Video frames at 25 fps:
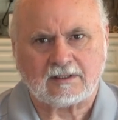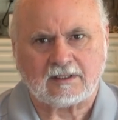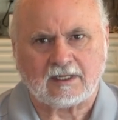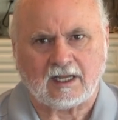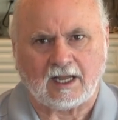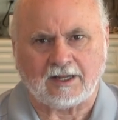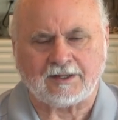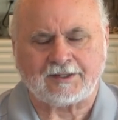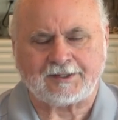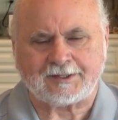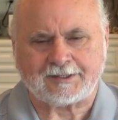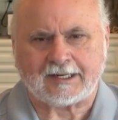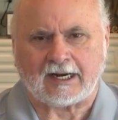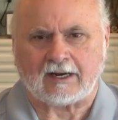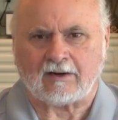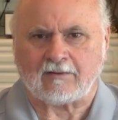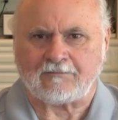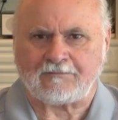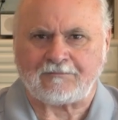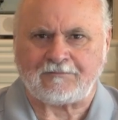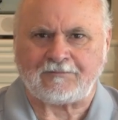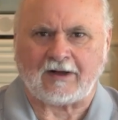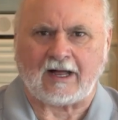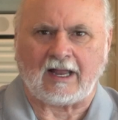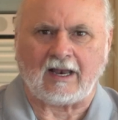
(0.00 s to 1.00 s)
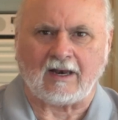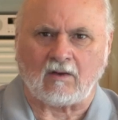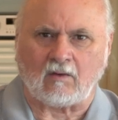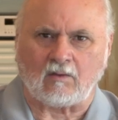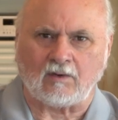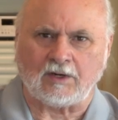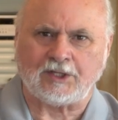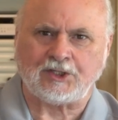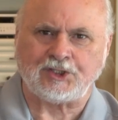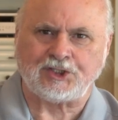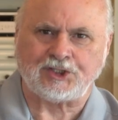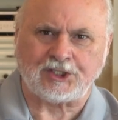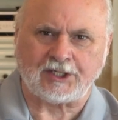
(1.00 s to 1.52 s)
and start
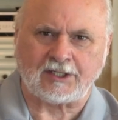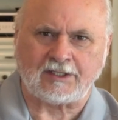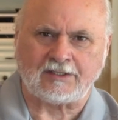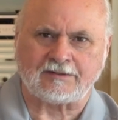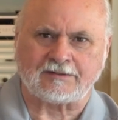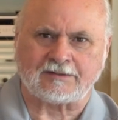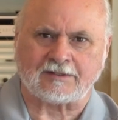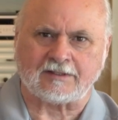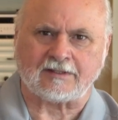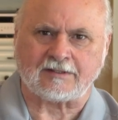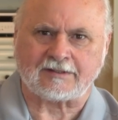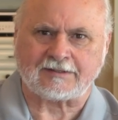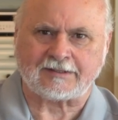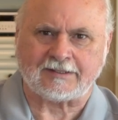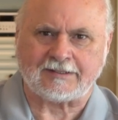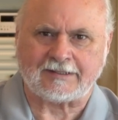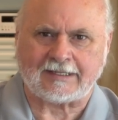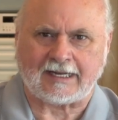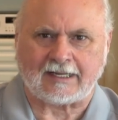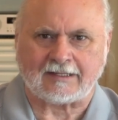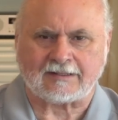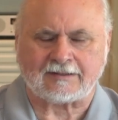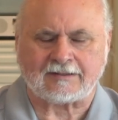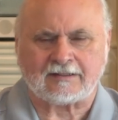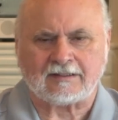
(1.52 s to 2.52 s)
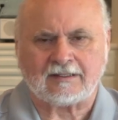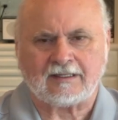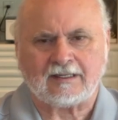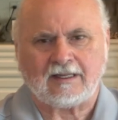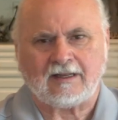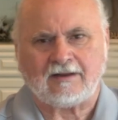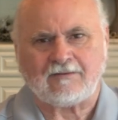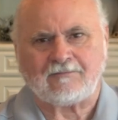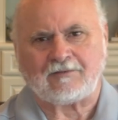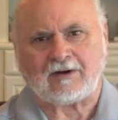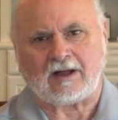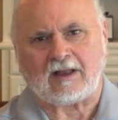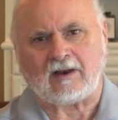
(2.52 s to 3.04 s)
following Jesus and not
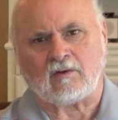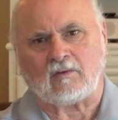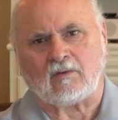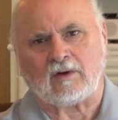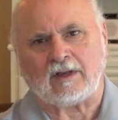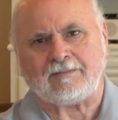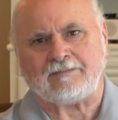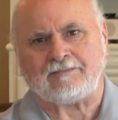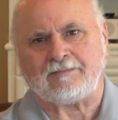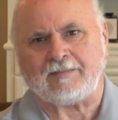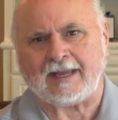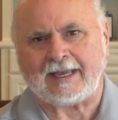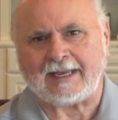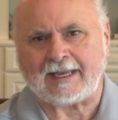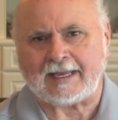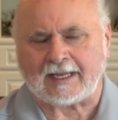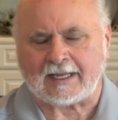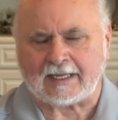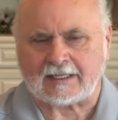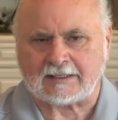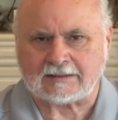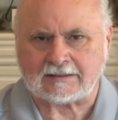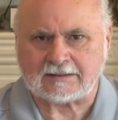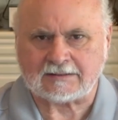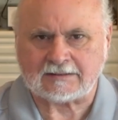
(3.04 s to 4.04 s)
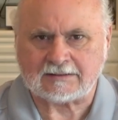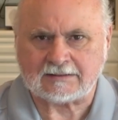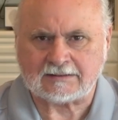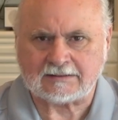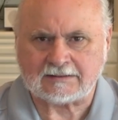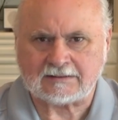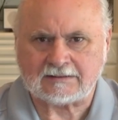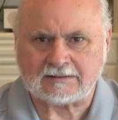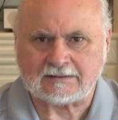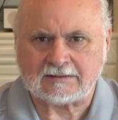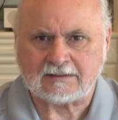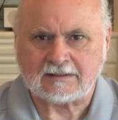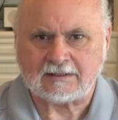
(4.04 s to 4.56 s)
following man.
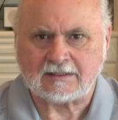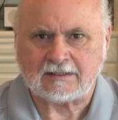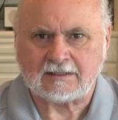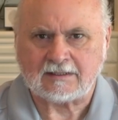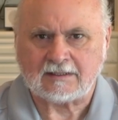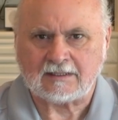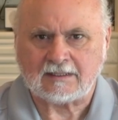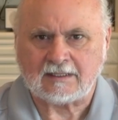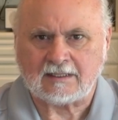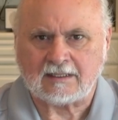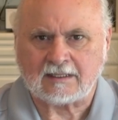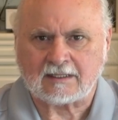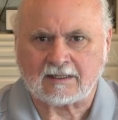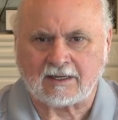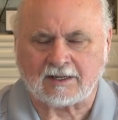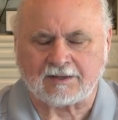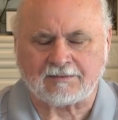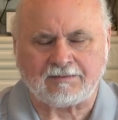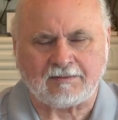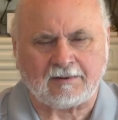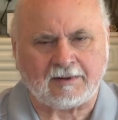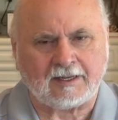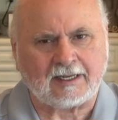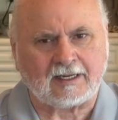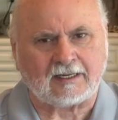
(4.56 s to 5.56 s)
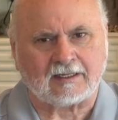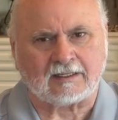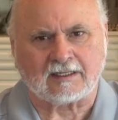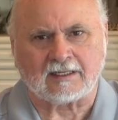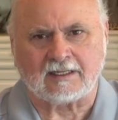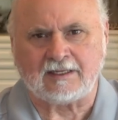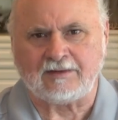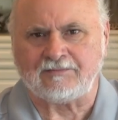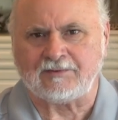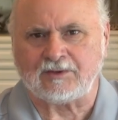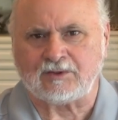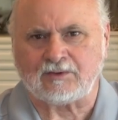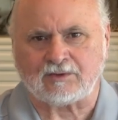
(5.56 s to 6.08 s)
Because man will
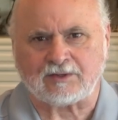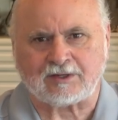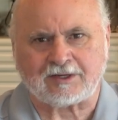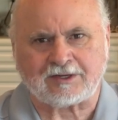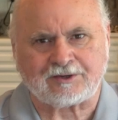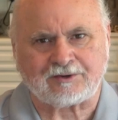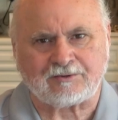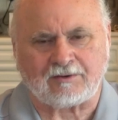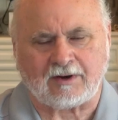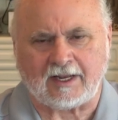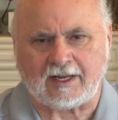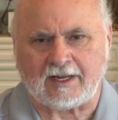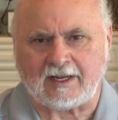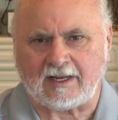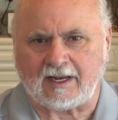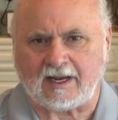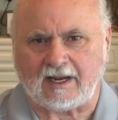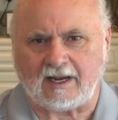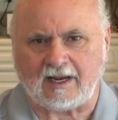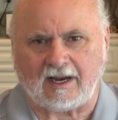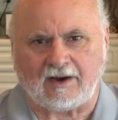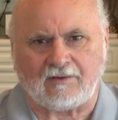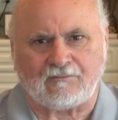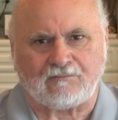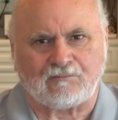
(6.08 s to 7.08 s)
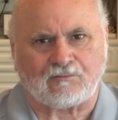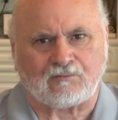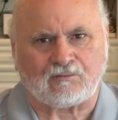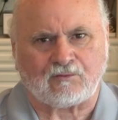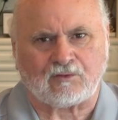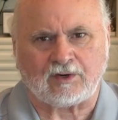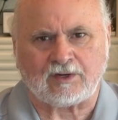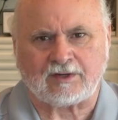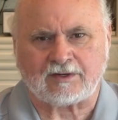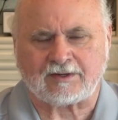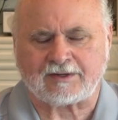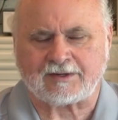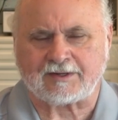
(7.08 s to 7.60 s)
leave you astray
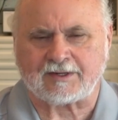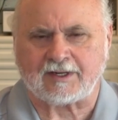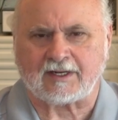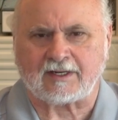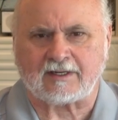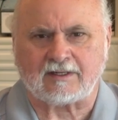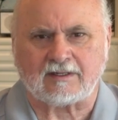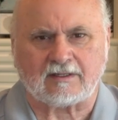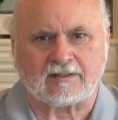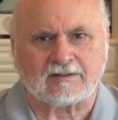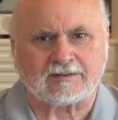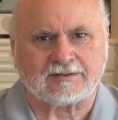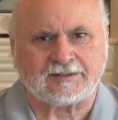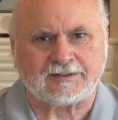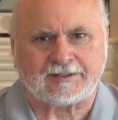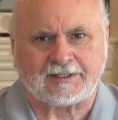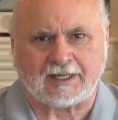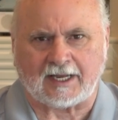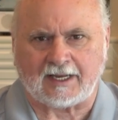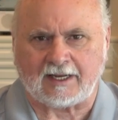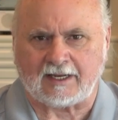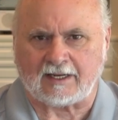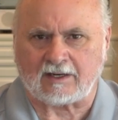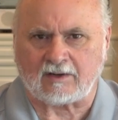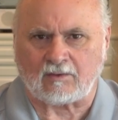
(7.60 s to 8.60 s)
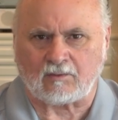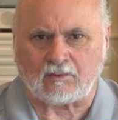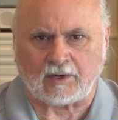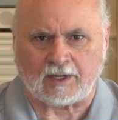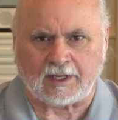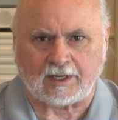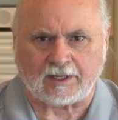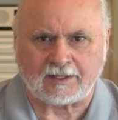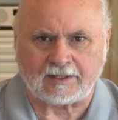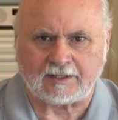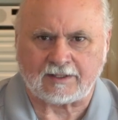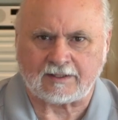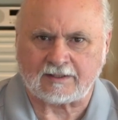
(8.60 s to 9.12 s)
every single day of the
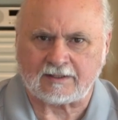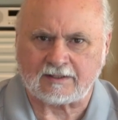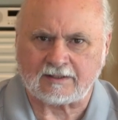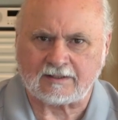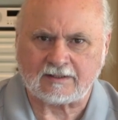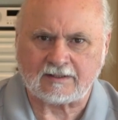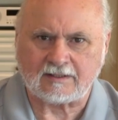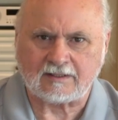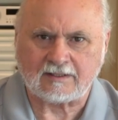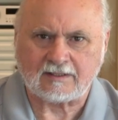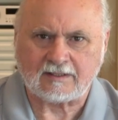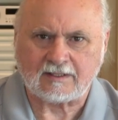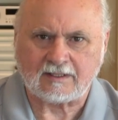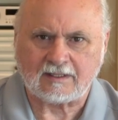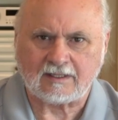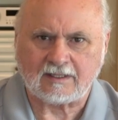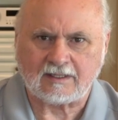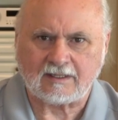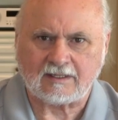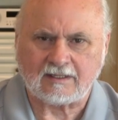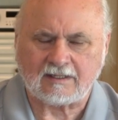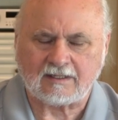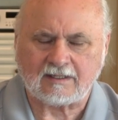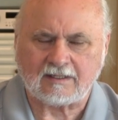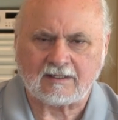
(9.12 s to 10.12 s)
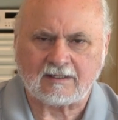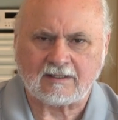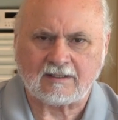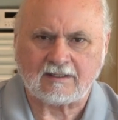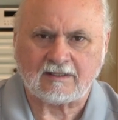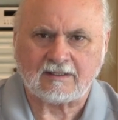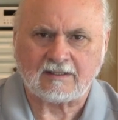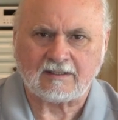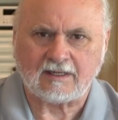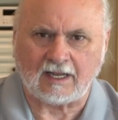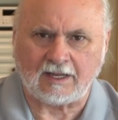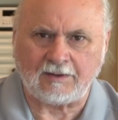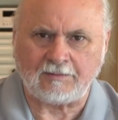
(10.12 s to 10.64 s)
week.
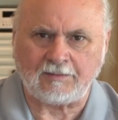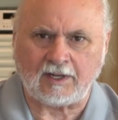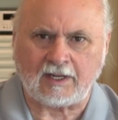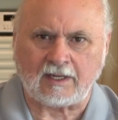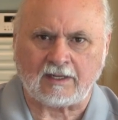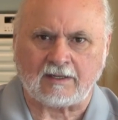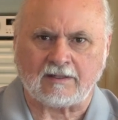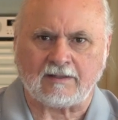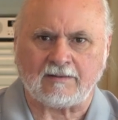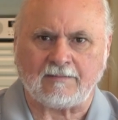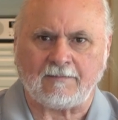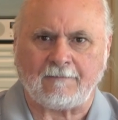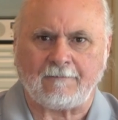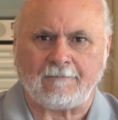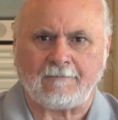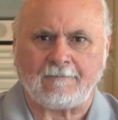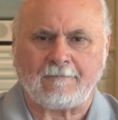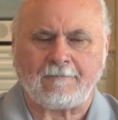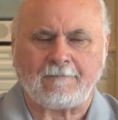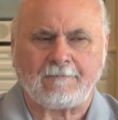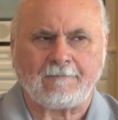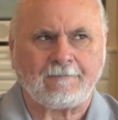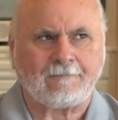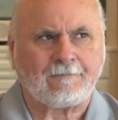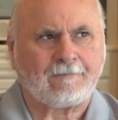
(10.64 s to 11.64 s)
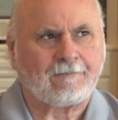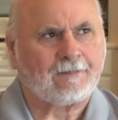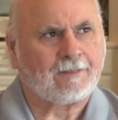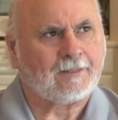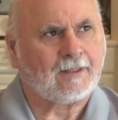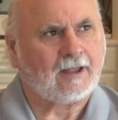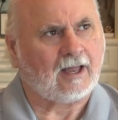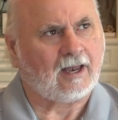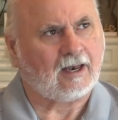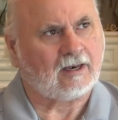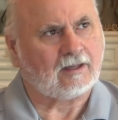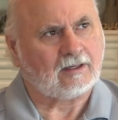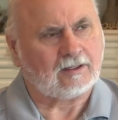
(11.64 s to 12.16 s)
Amen.
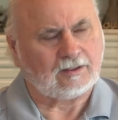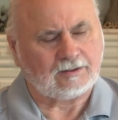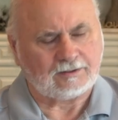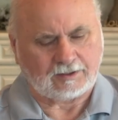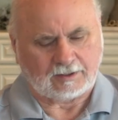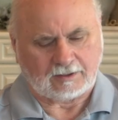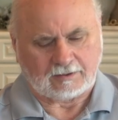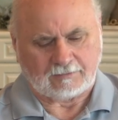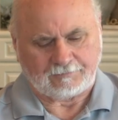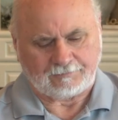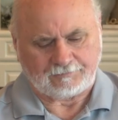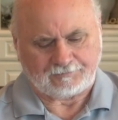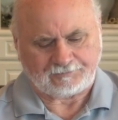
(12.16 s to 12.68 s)
Hallelujah.